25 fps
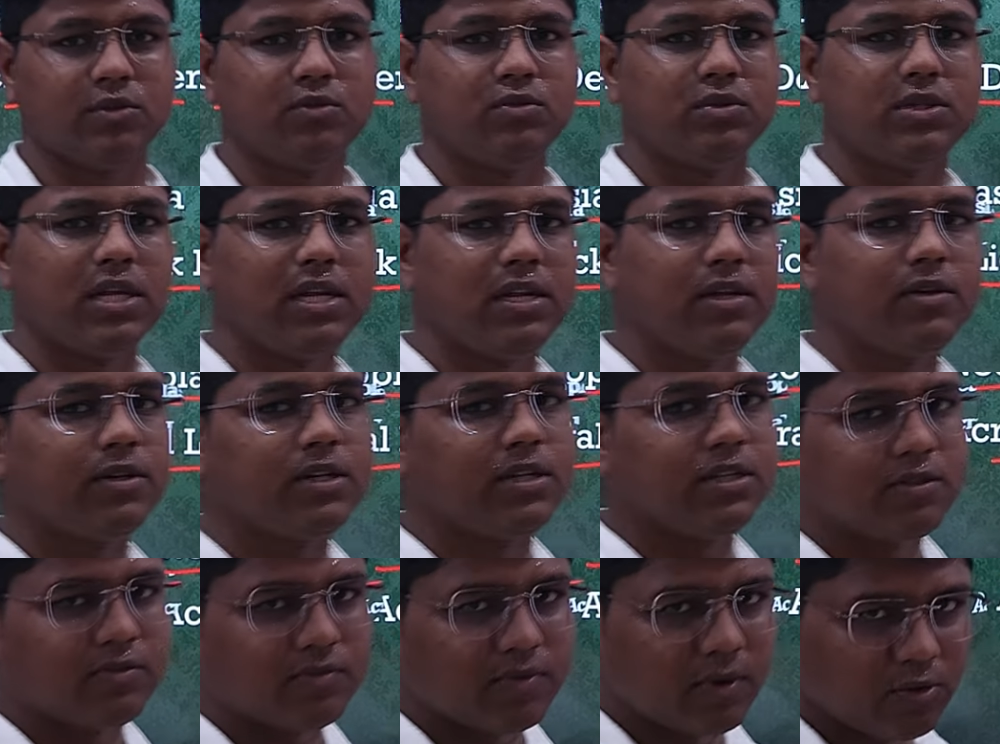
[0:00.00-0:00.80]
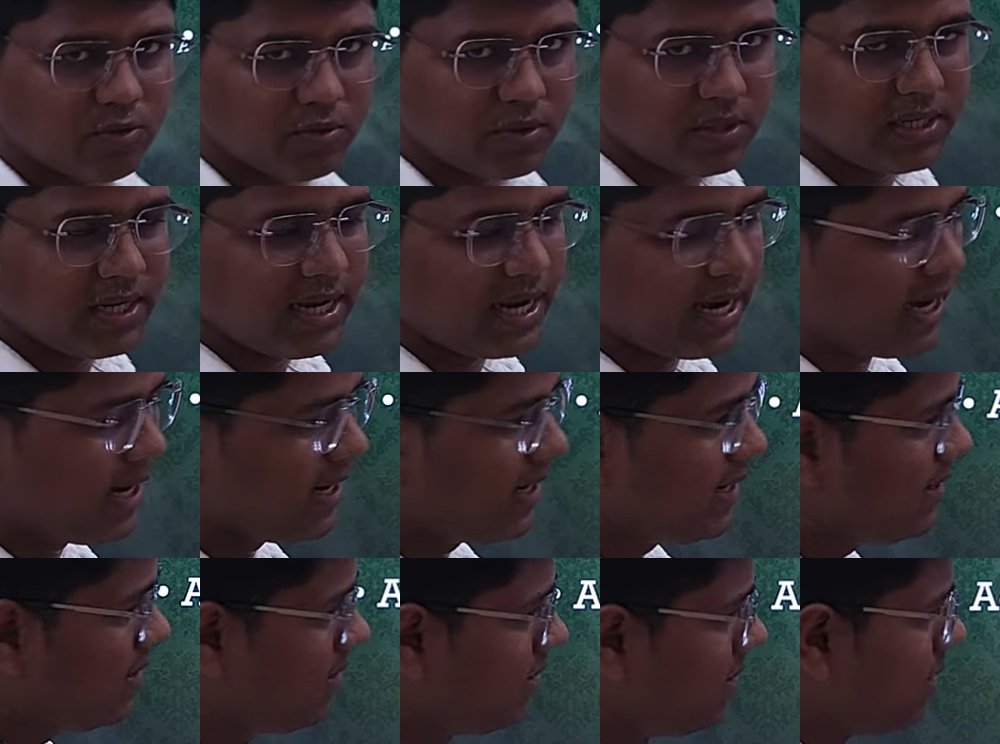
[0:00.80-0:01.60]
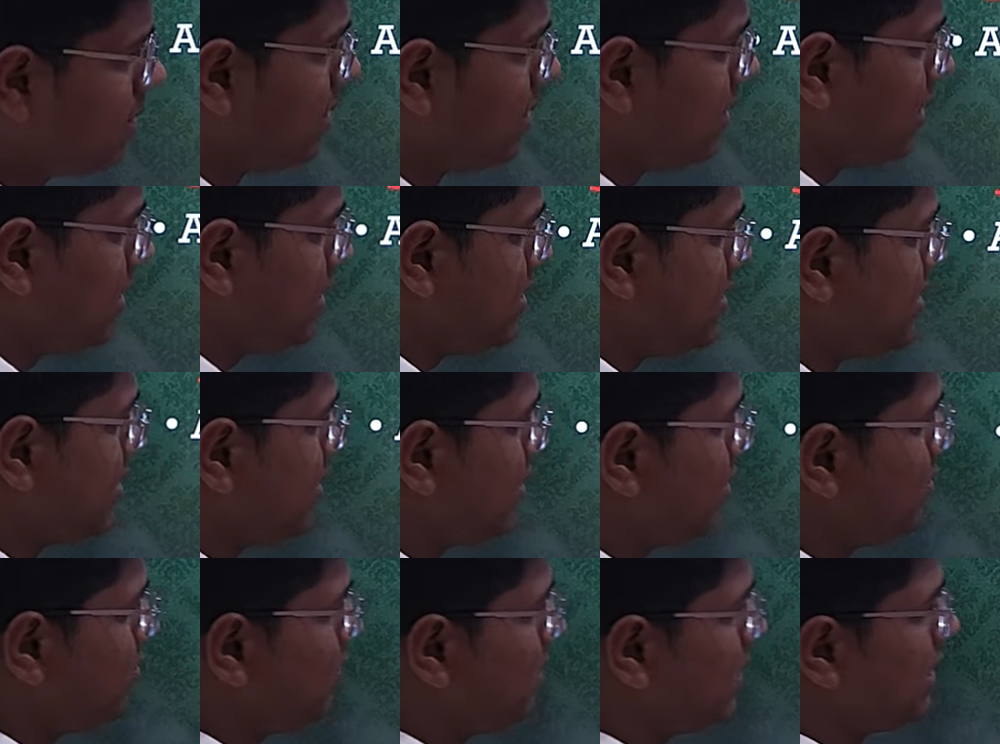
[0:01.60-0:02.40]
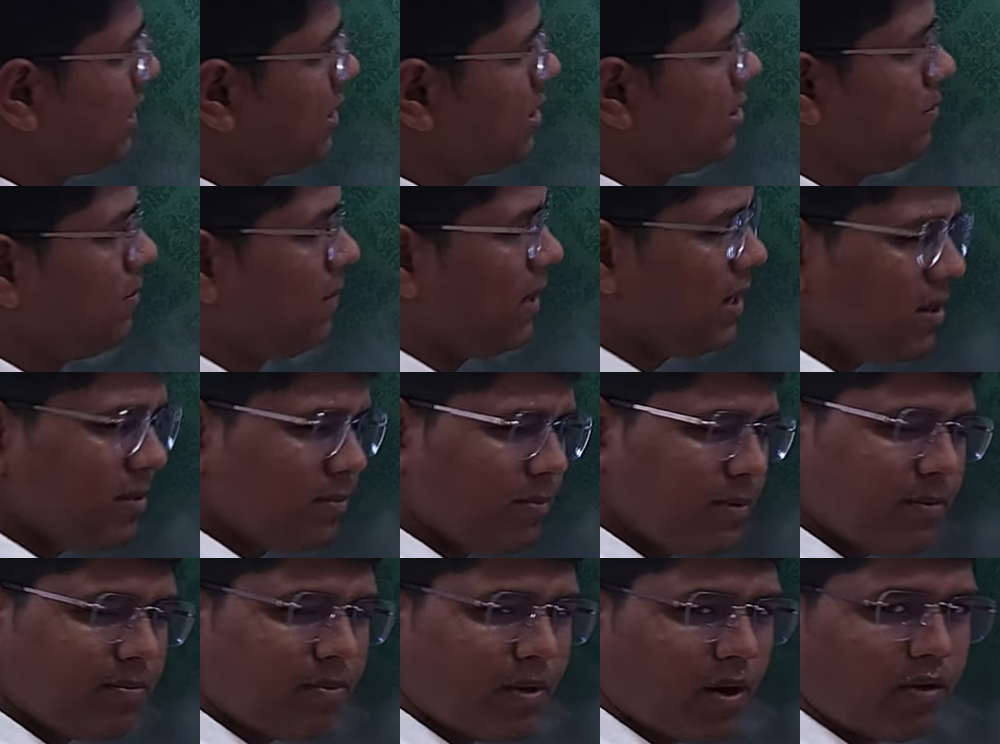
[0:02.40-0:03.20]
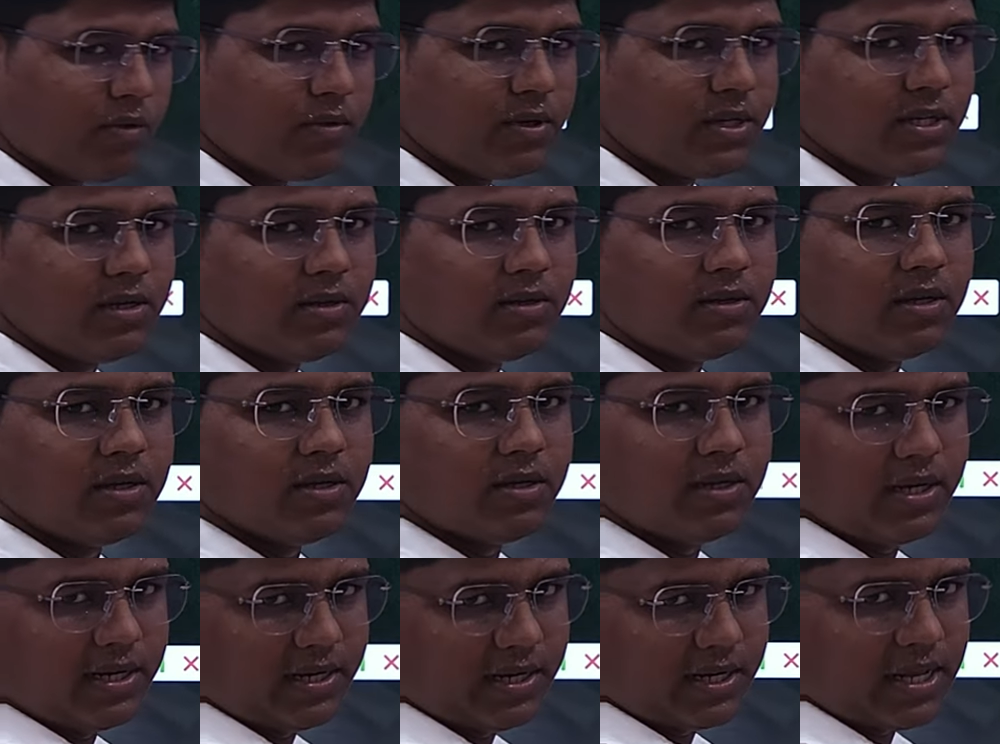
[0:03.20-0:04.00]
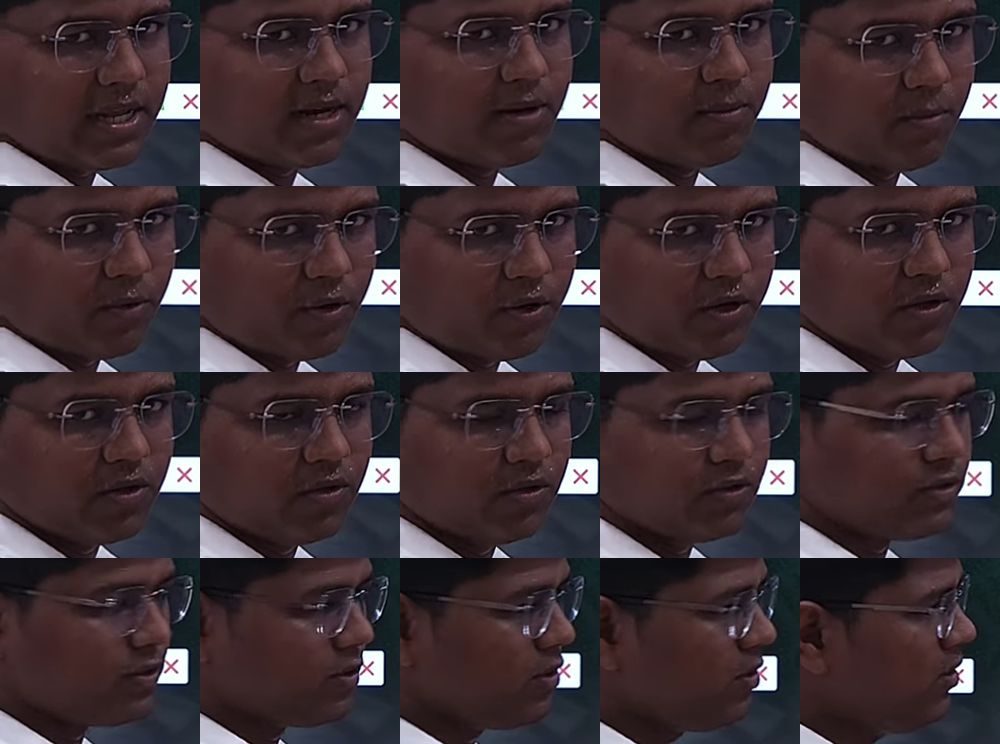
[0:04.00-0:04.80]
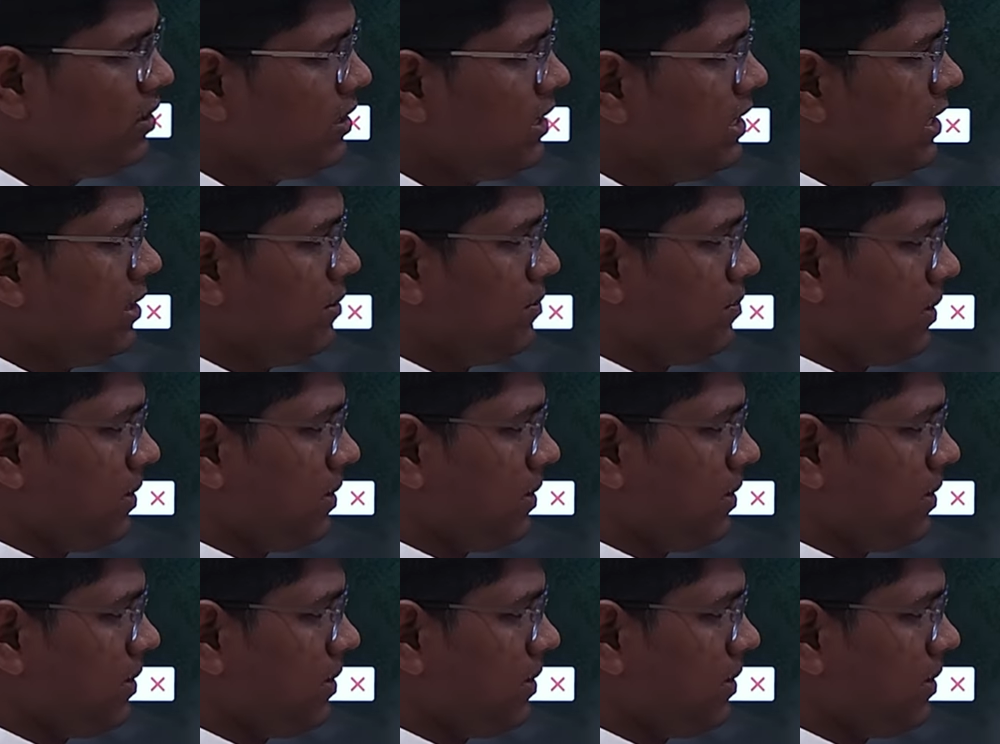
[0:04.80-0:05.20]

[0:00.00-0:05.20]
Usually it is found in head region, but it may be found in entire body also.